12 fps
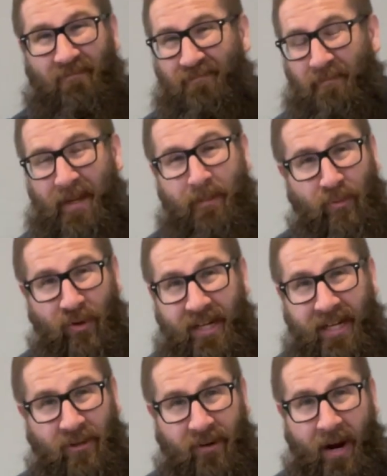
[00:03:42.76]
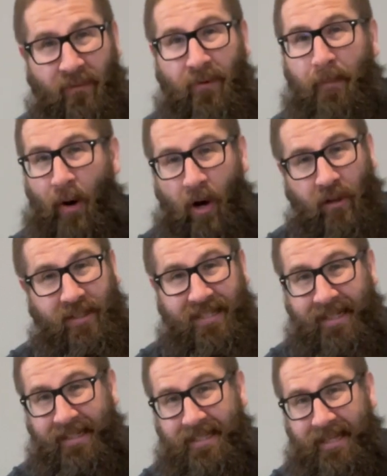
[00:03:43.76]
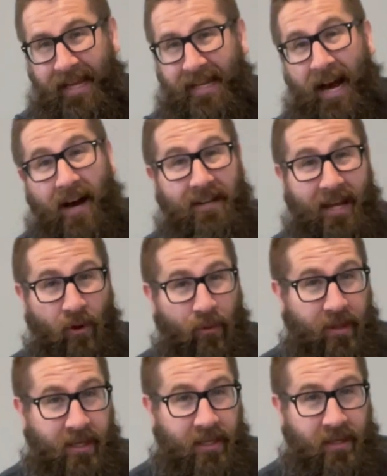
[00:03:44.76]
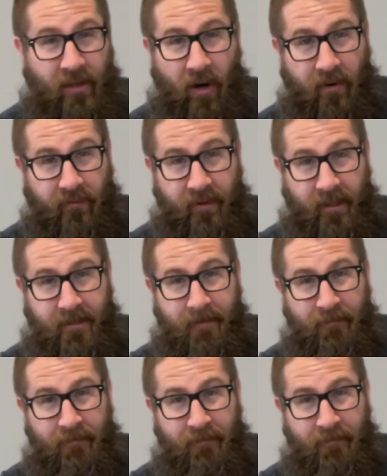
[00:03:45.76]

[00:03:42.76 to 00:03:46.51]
be breeding ground for politics and unhealthy conflict.